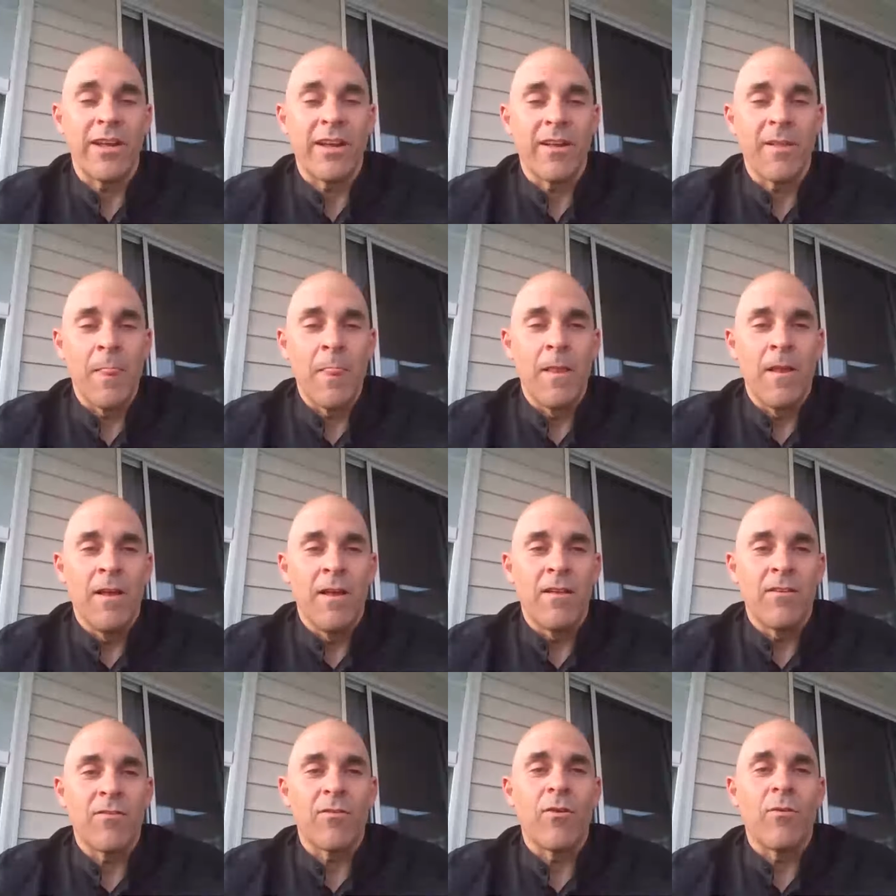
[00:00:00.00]
learning.
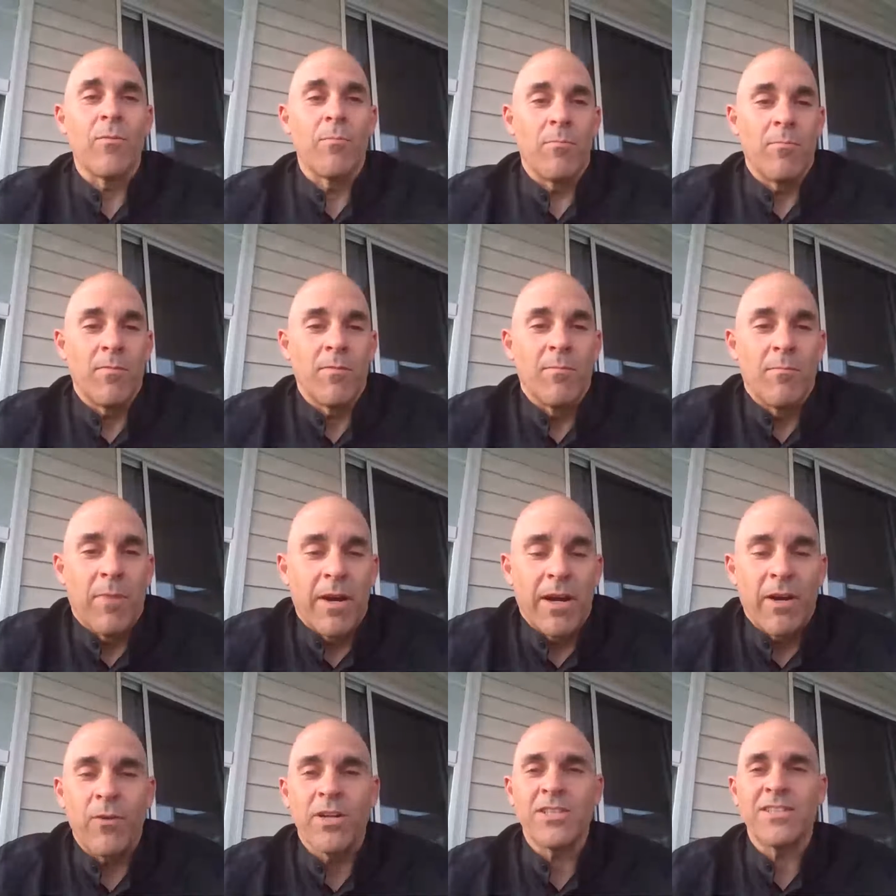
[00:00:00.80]
So
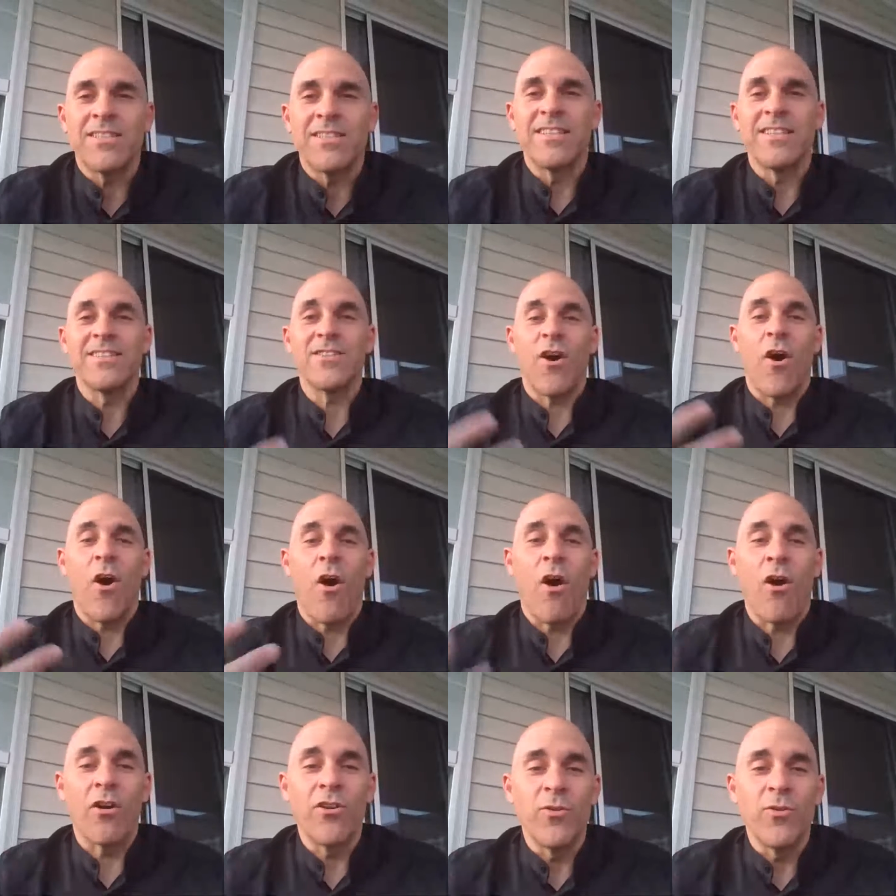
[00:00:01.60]
my question is,
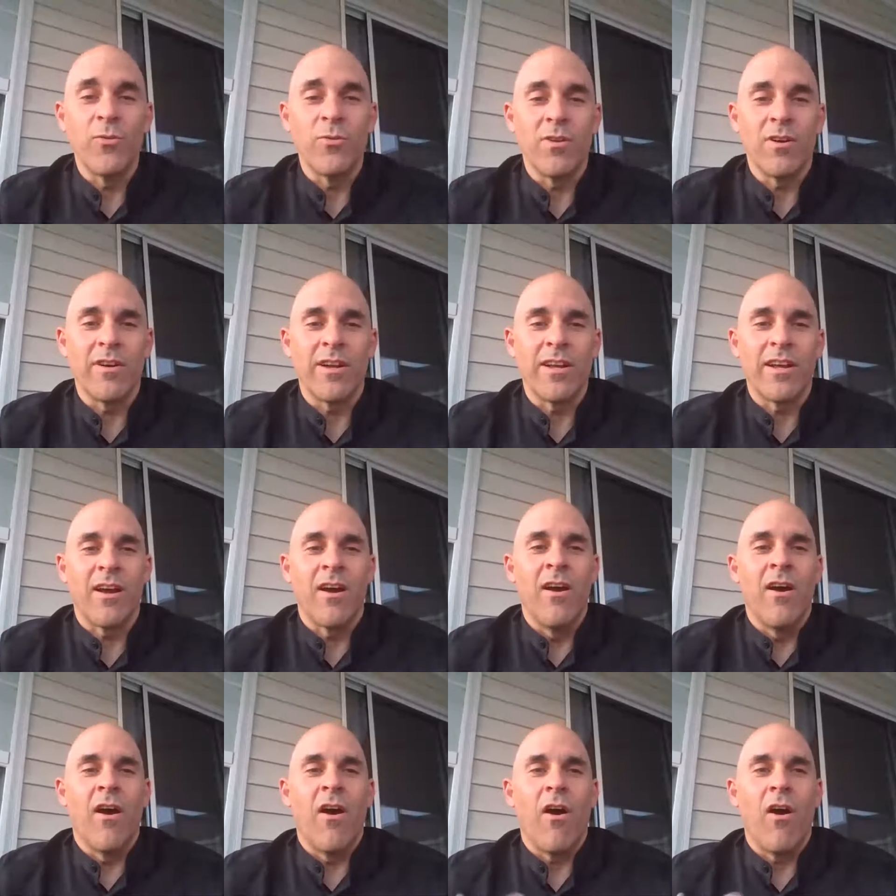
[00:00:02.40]
are you
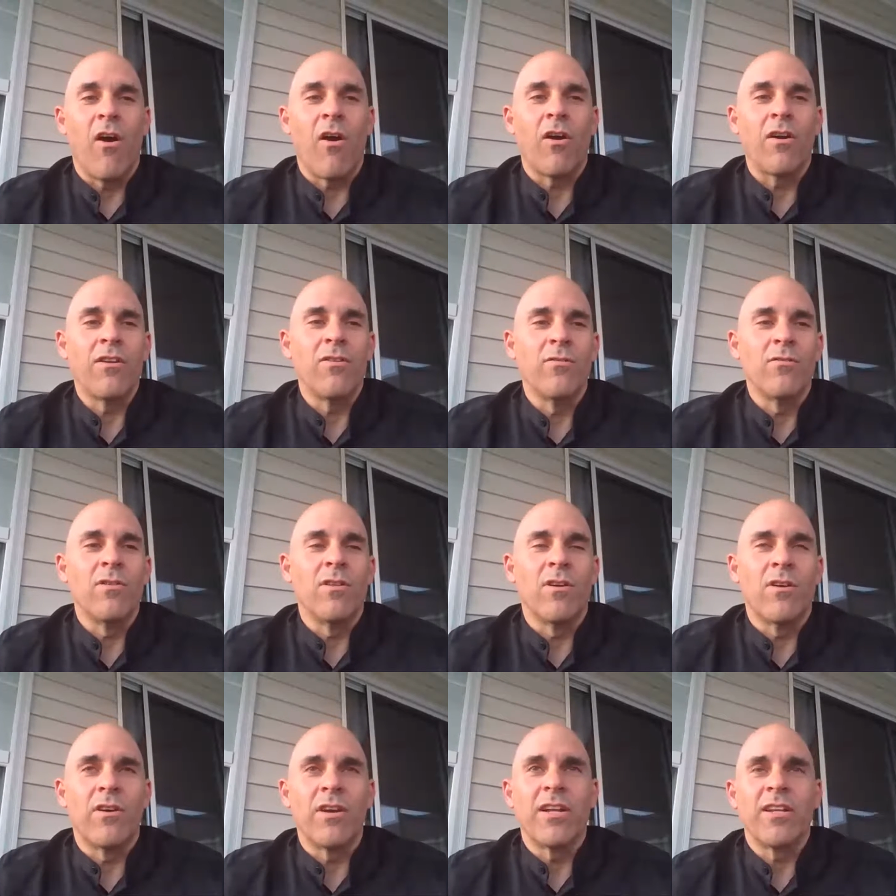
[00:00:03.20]
learning? Are
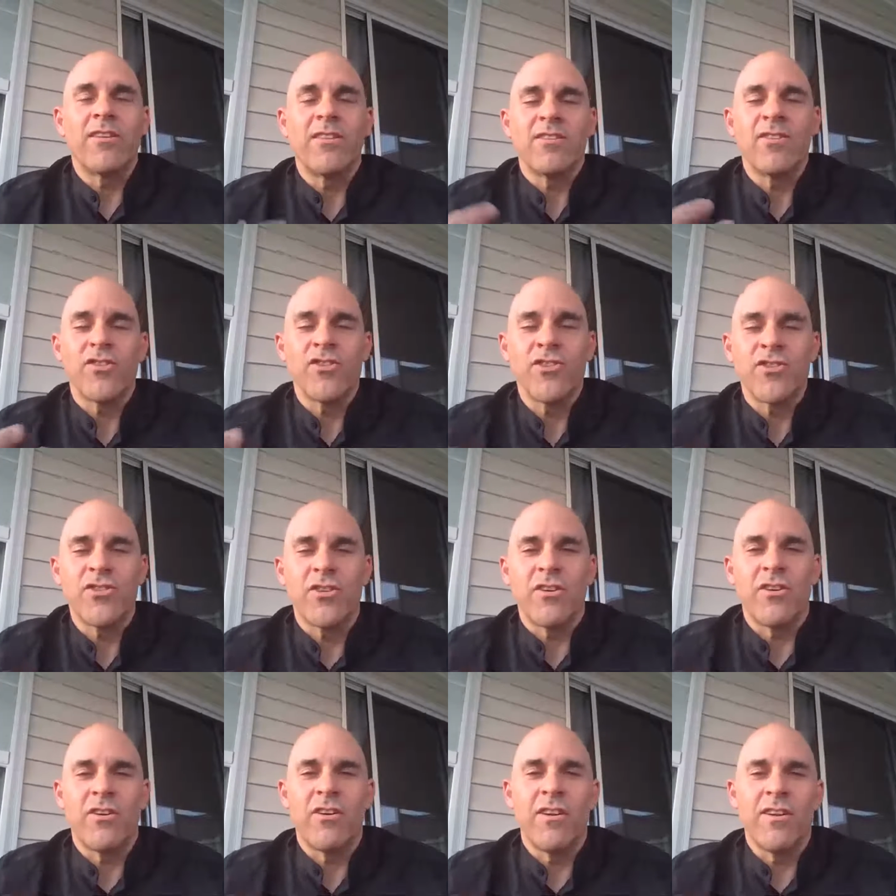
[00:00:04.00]
you learning to
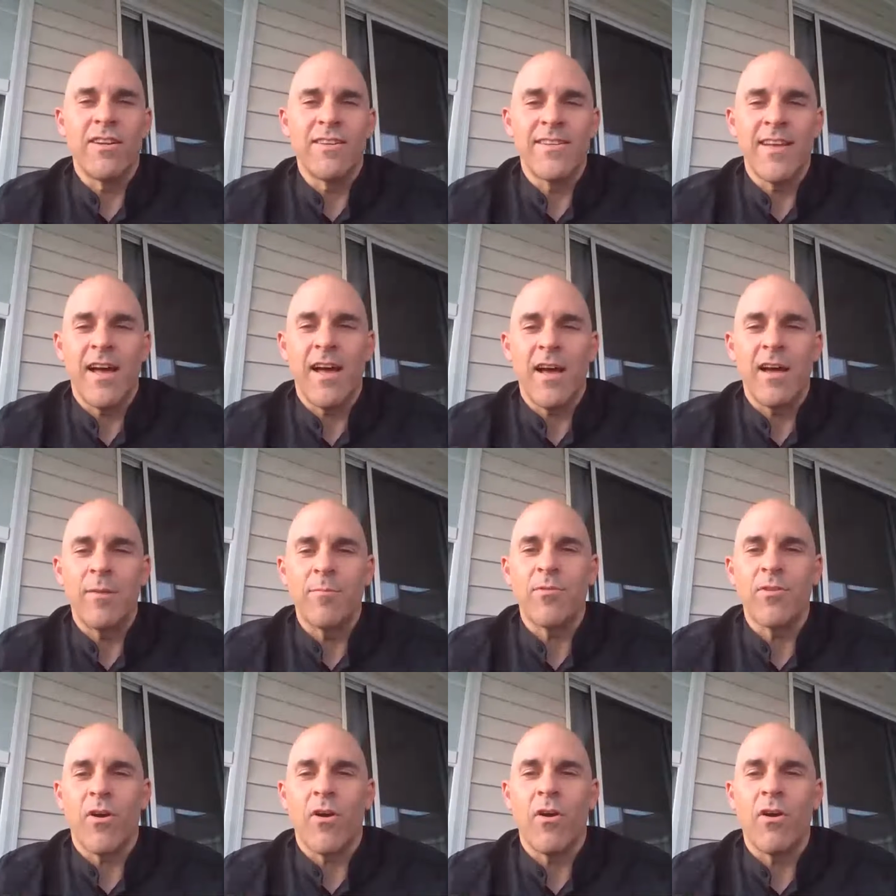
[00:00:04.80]
discern the
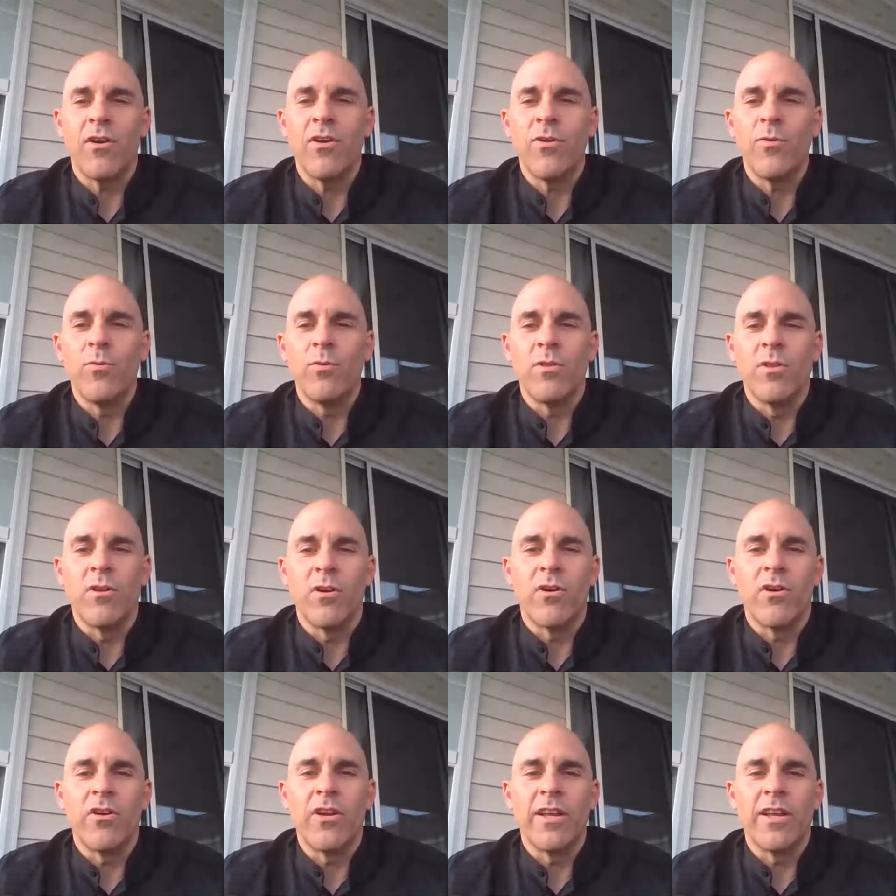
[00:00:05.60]
times? Are you
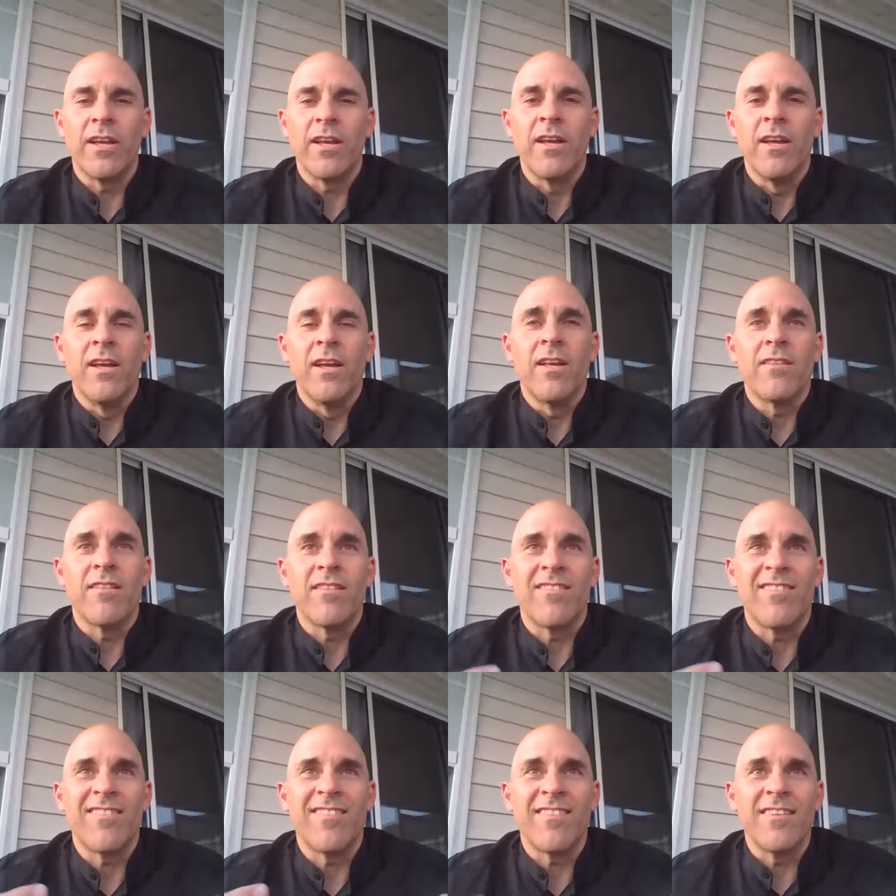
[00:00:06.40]
learning
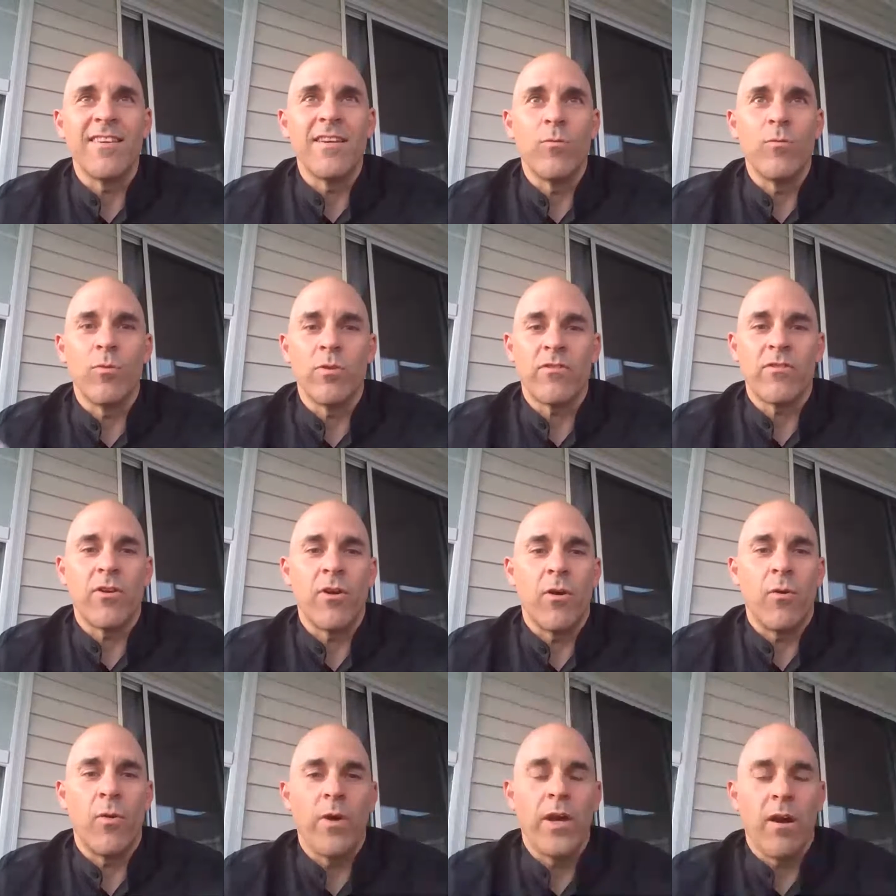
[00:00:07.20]
to see what's
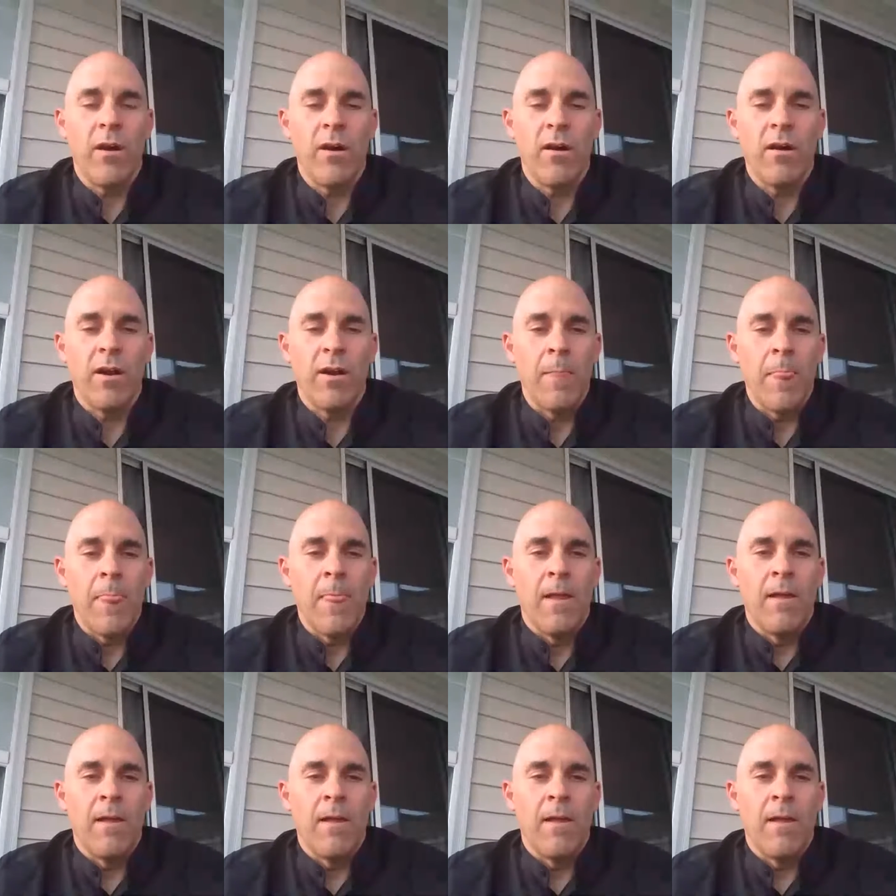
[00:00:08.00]
going on?